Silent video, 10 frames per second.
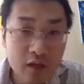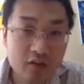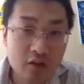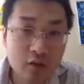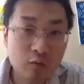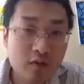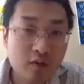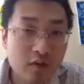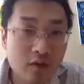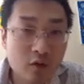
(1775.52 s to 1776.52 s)
so
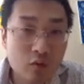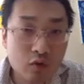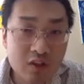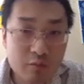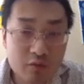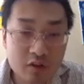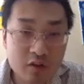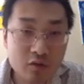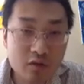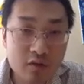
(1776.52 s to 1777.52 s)
what I'm gonna
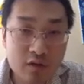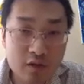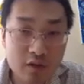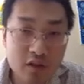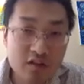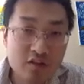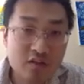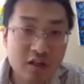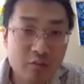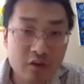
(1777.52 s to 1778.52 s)
do
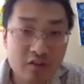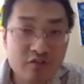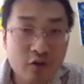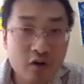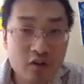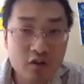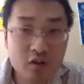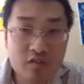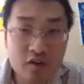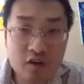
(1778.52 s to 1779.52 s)
is I'm gonna focus
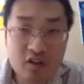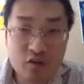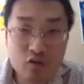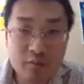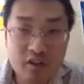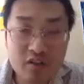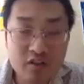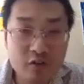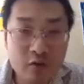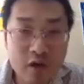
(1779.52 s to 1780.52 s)
on the
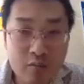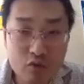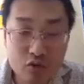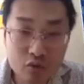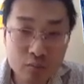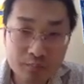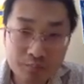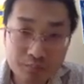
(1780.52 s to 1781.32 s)
integrability for M2.